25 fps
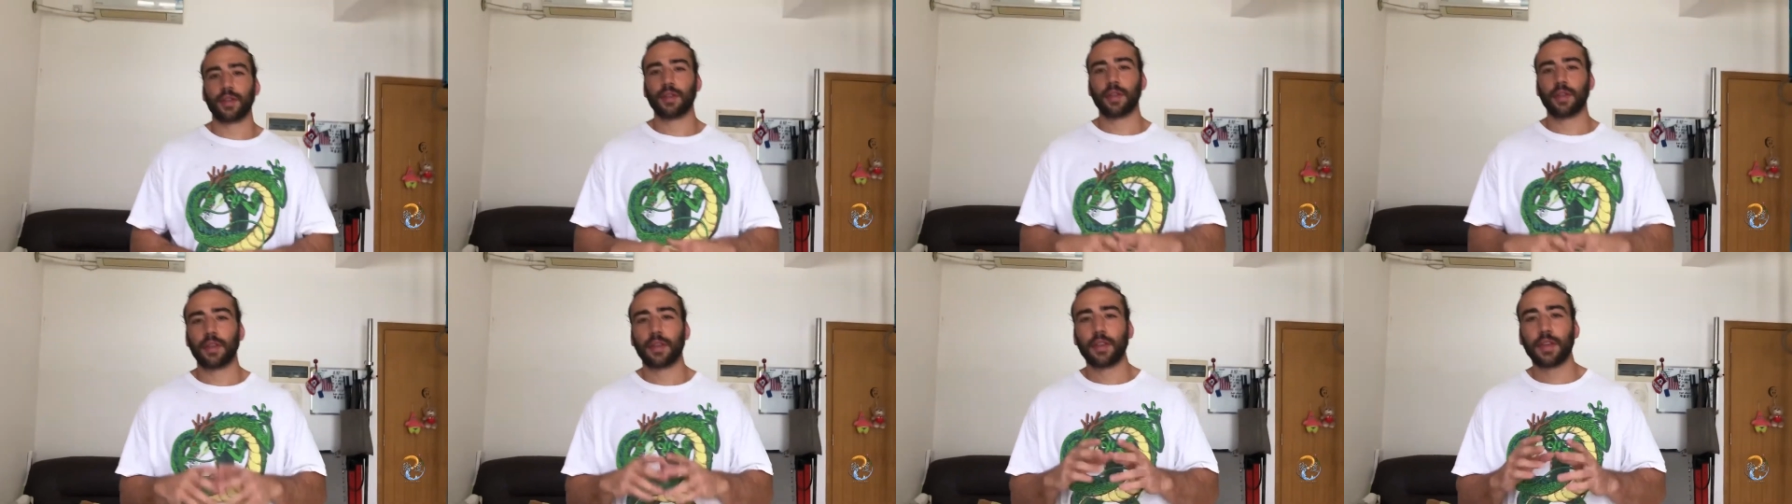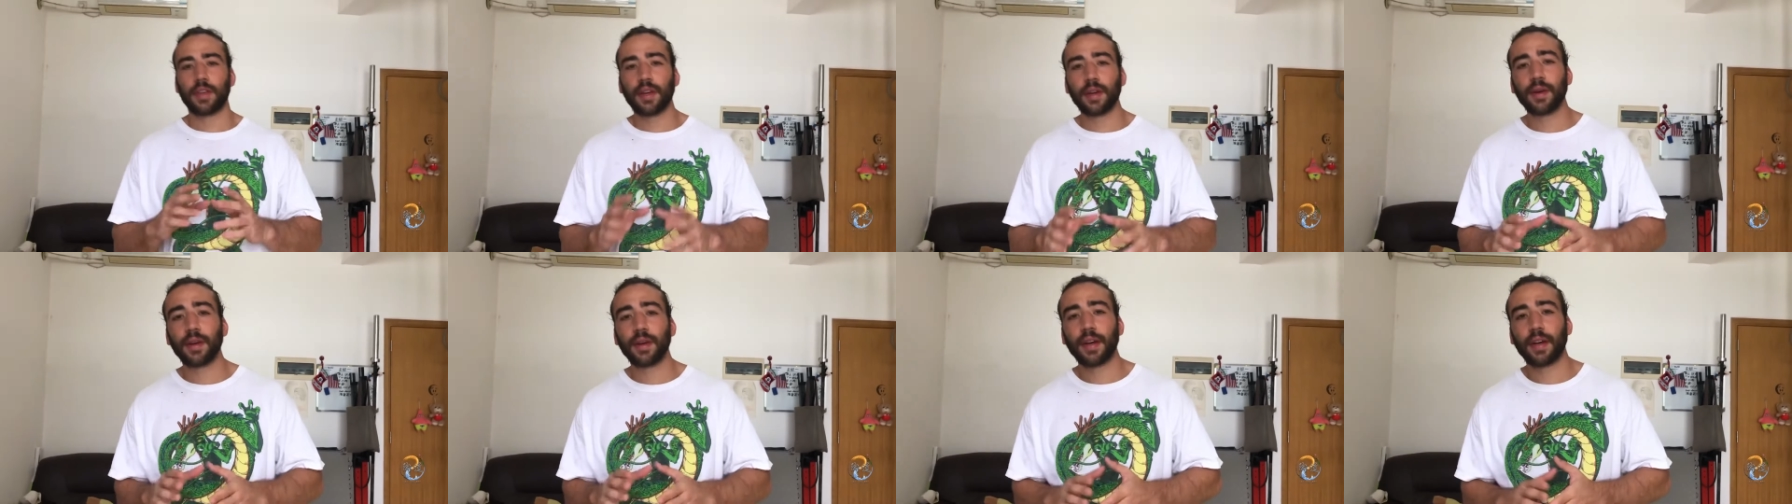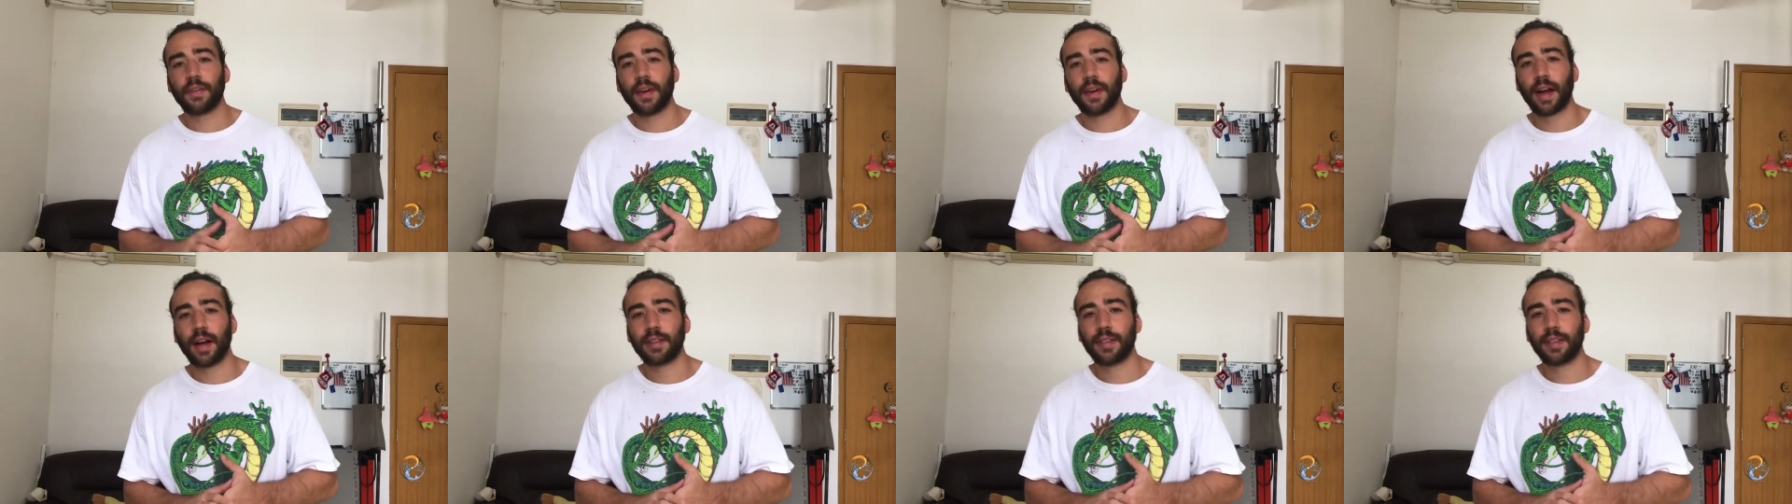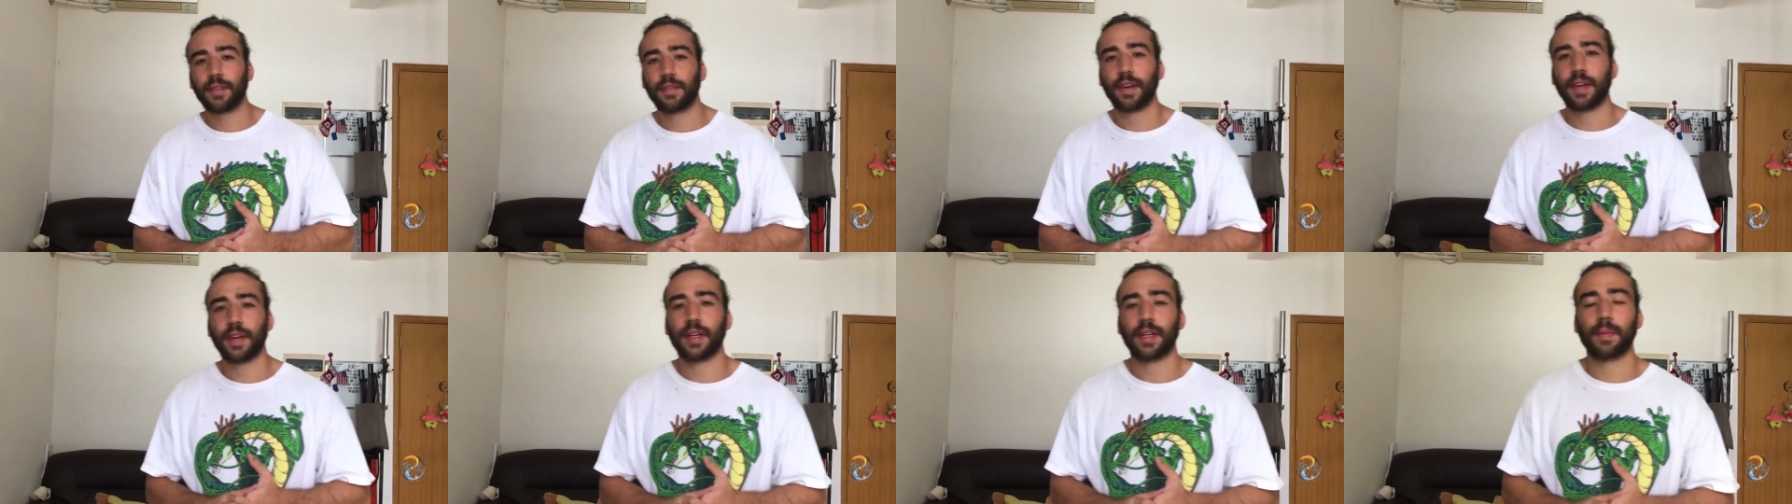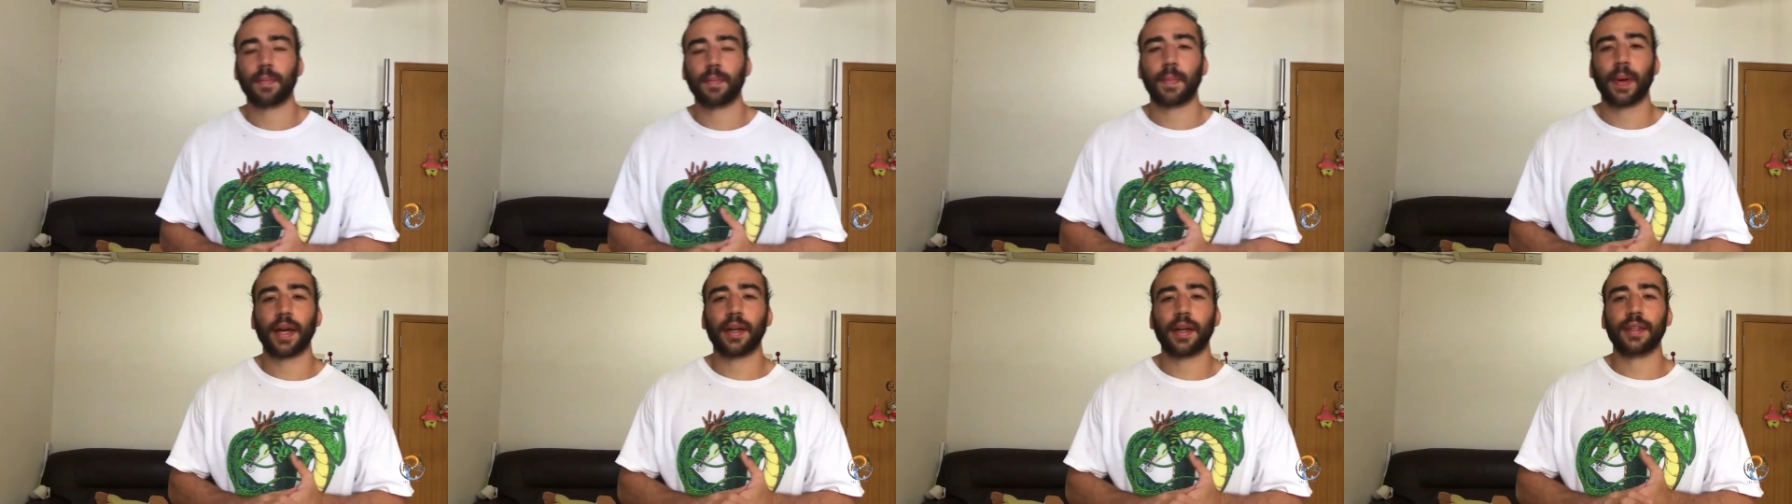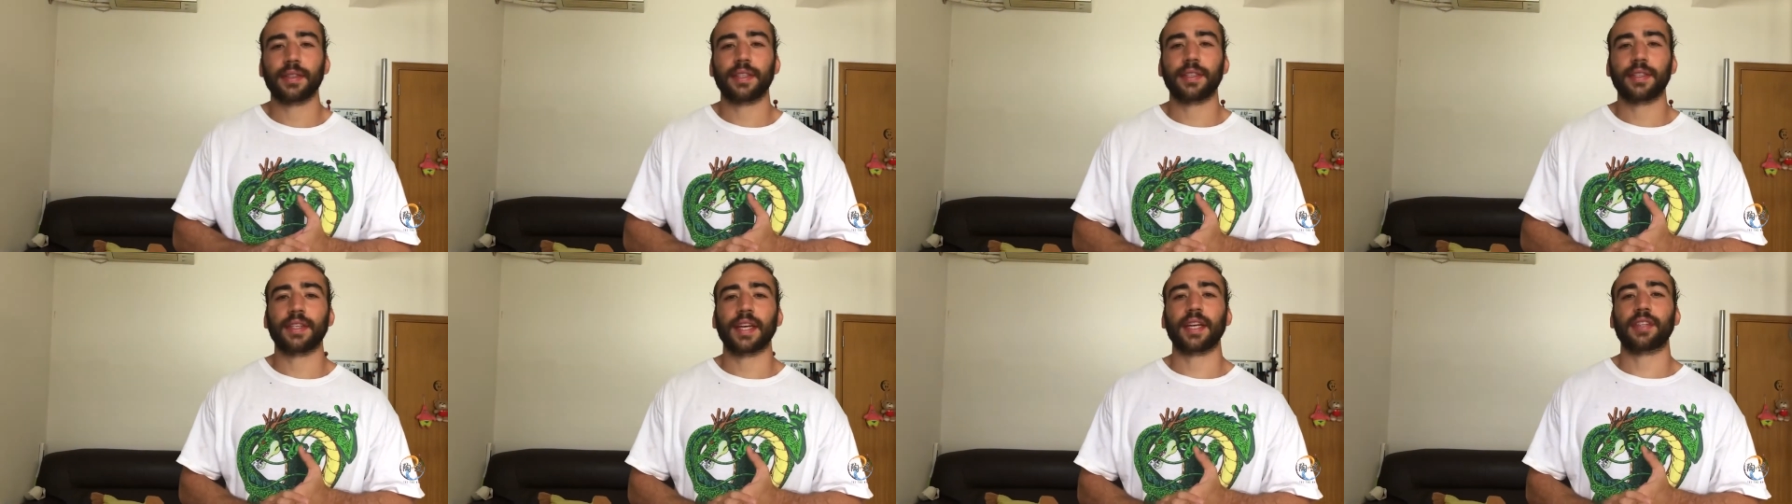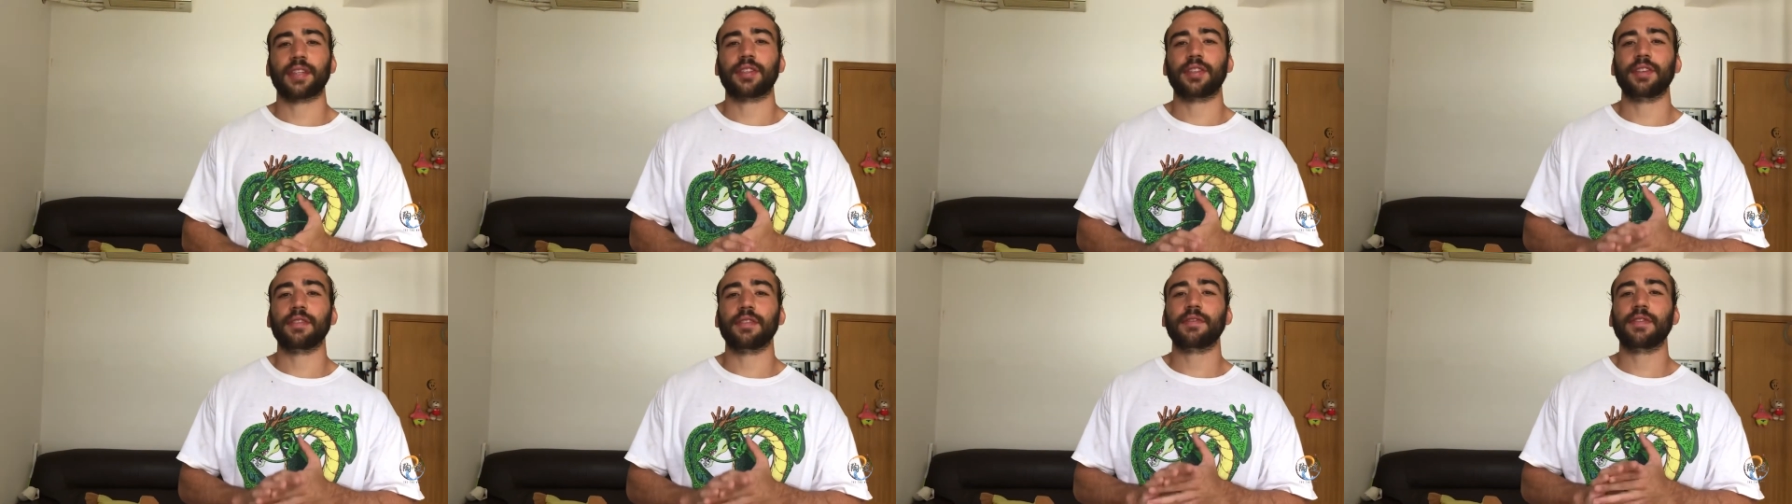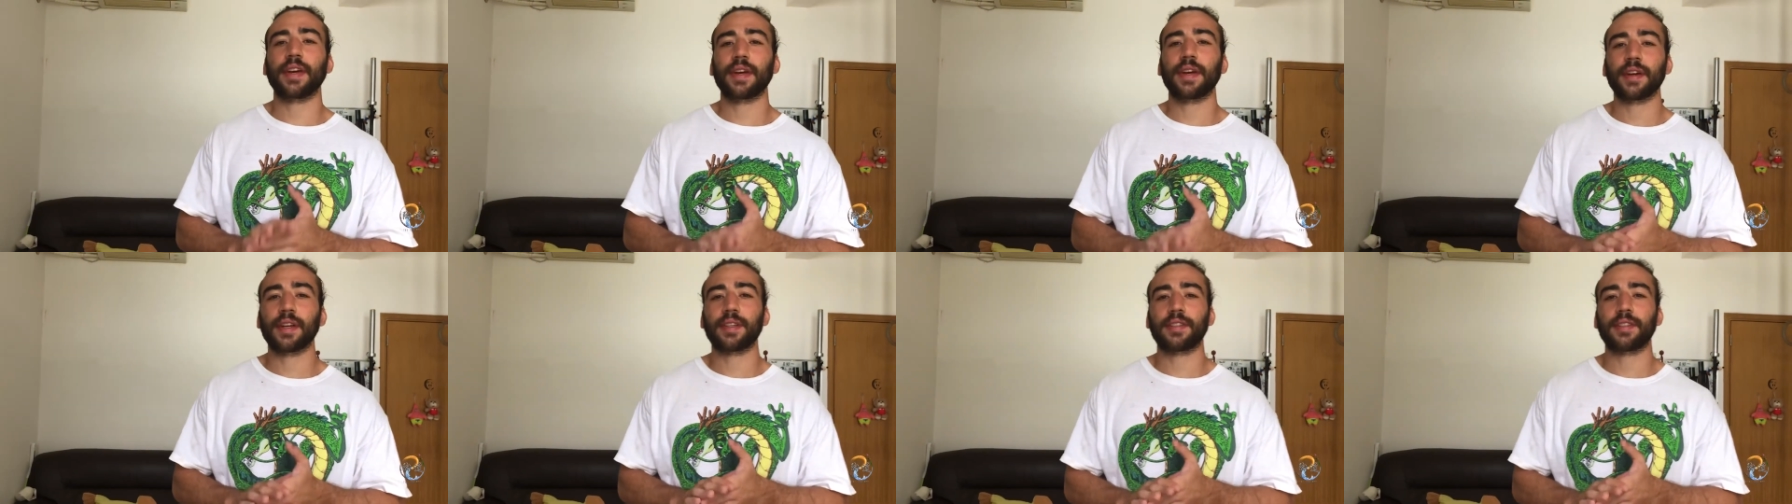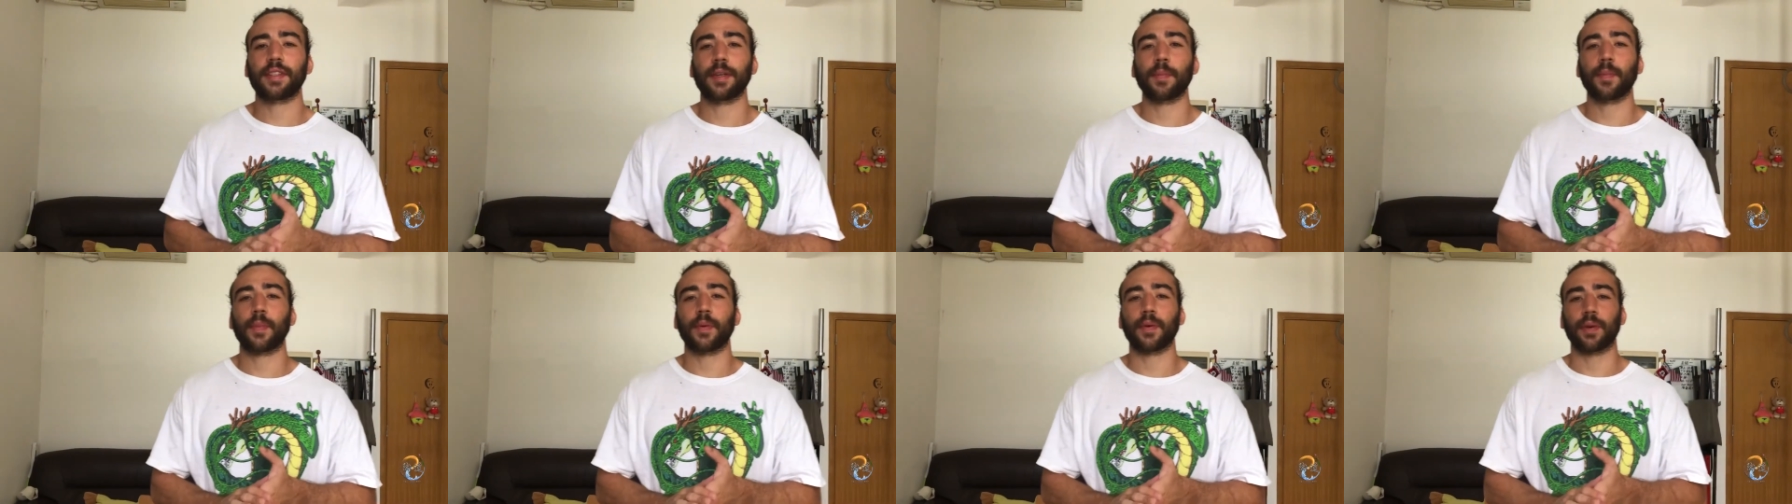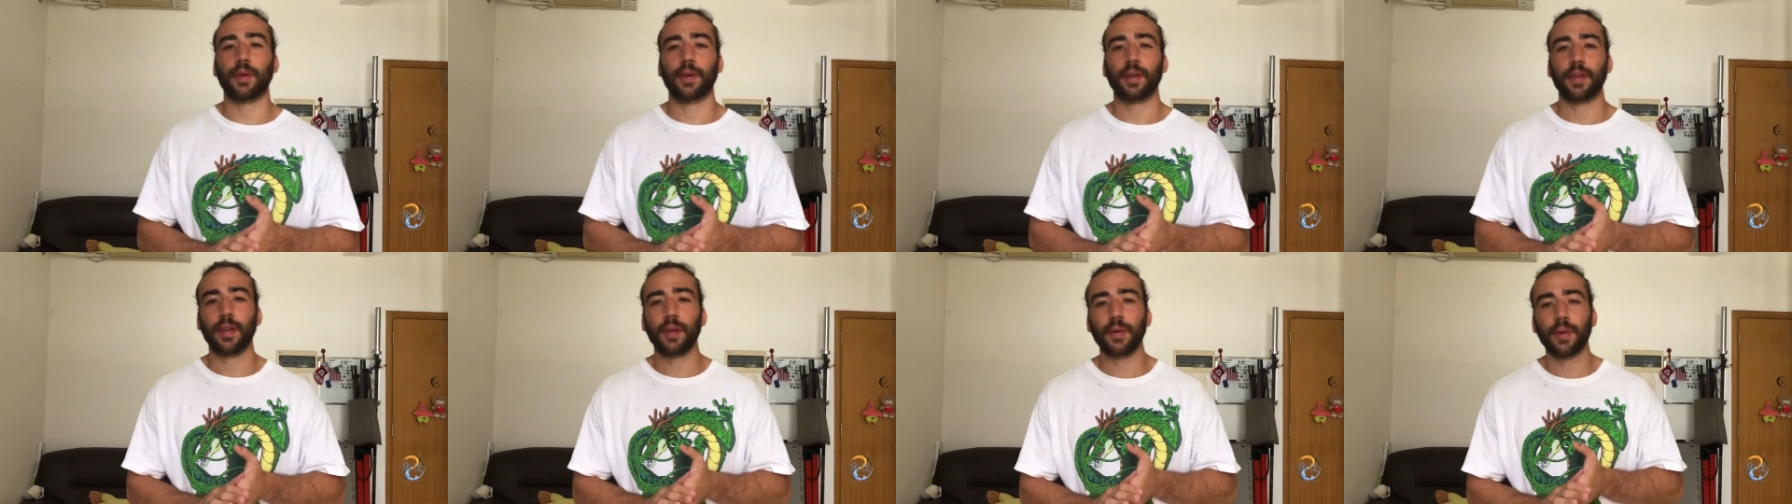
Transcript: So the theory of how to balance is actually very simple.